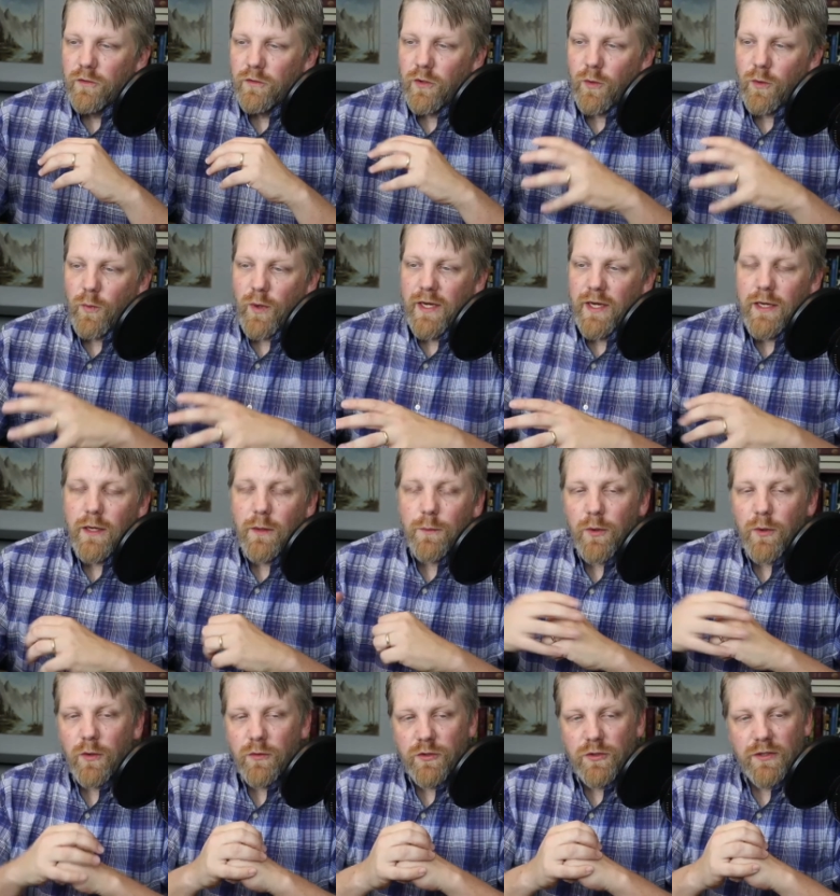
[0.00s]
So the way he
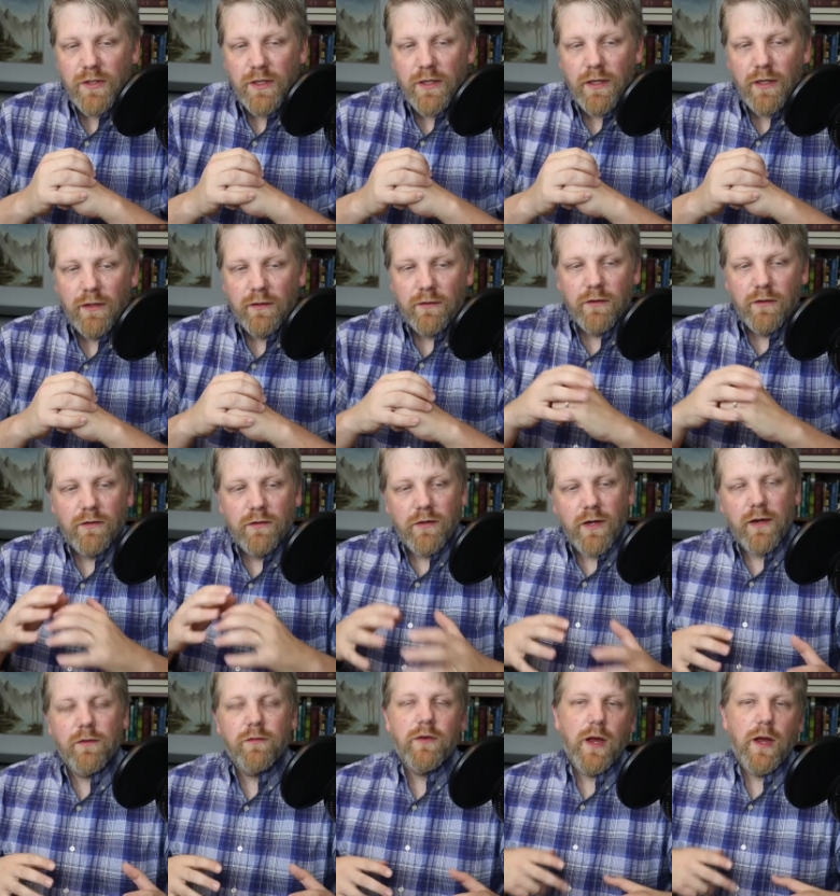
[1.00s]
approaches it is
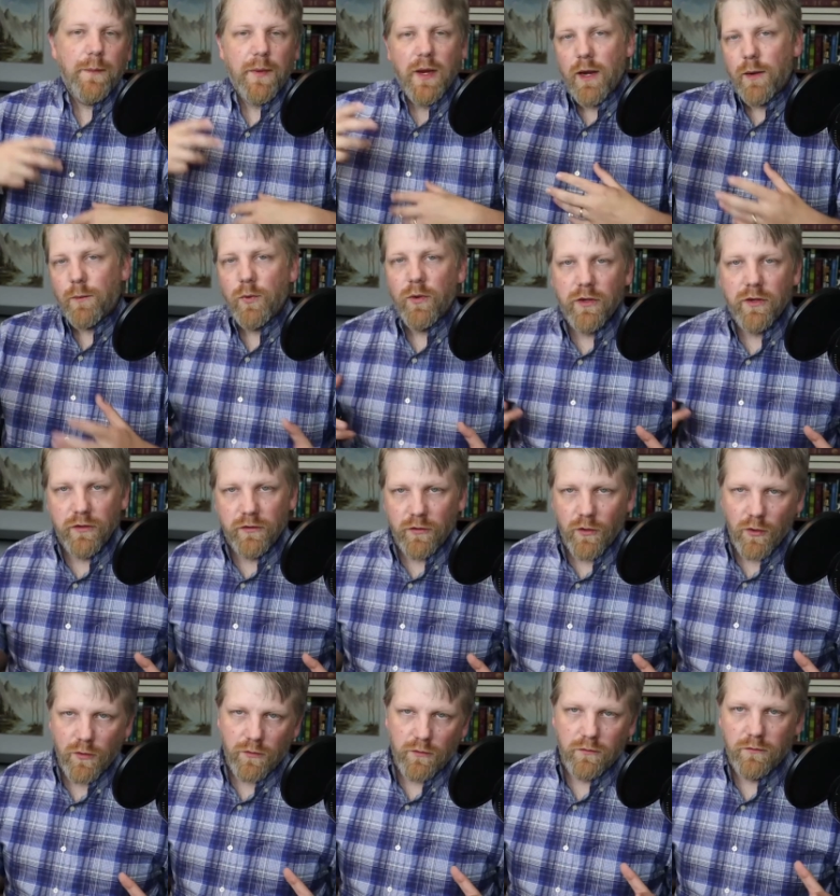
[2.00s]
instead of coming up with his
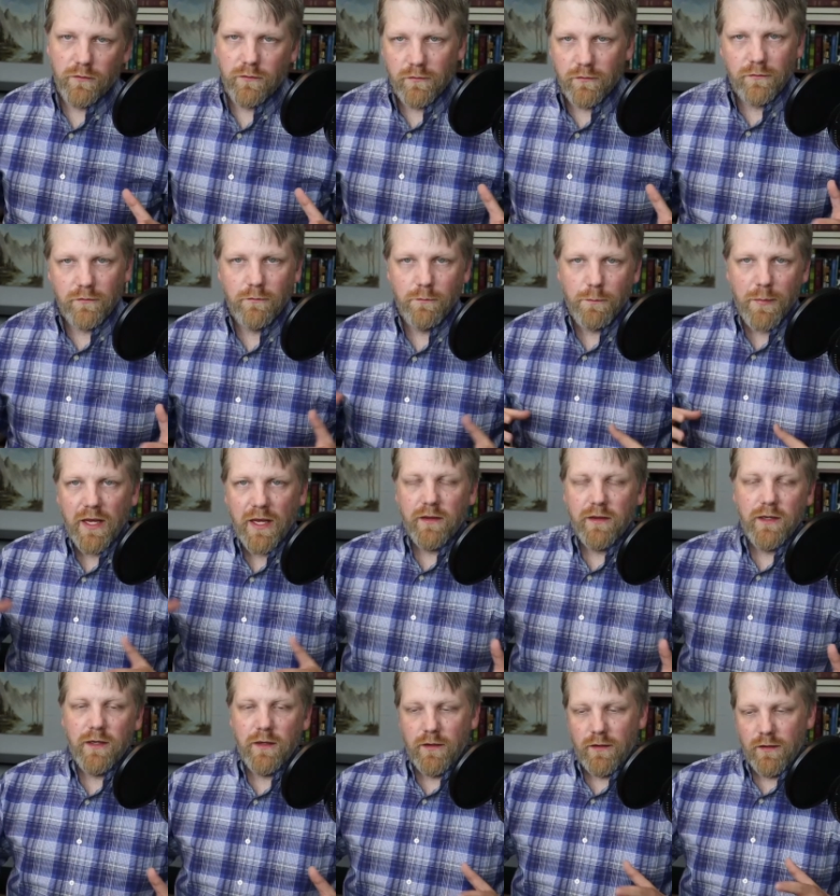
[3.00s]
own
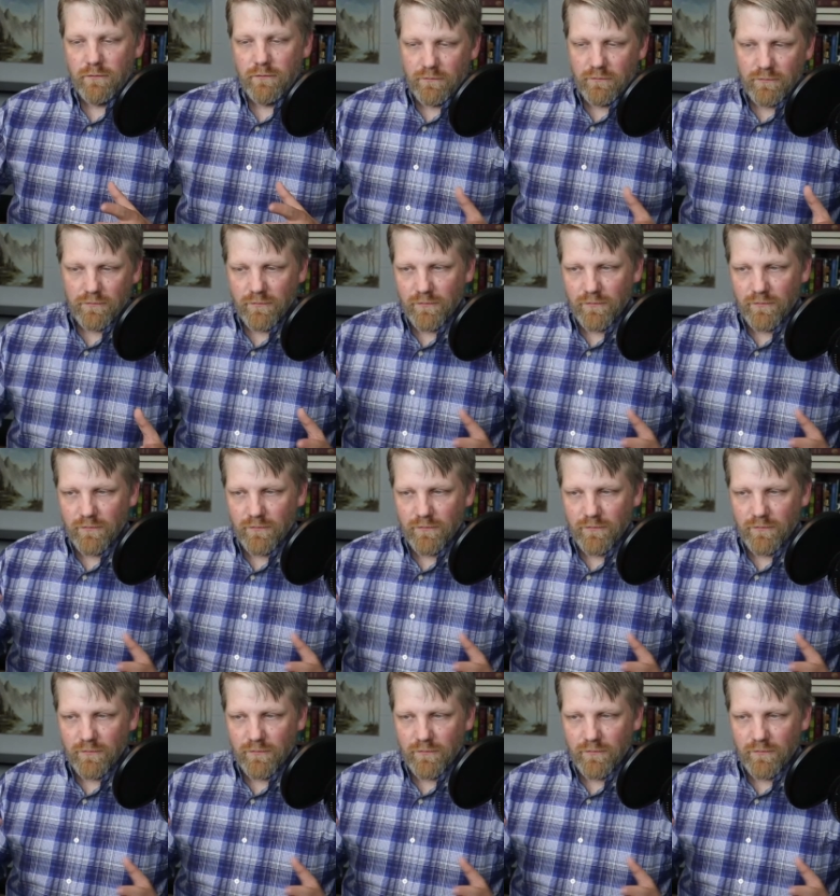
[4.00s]
pithy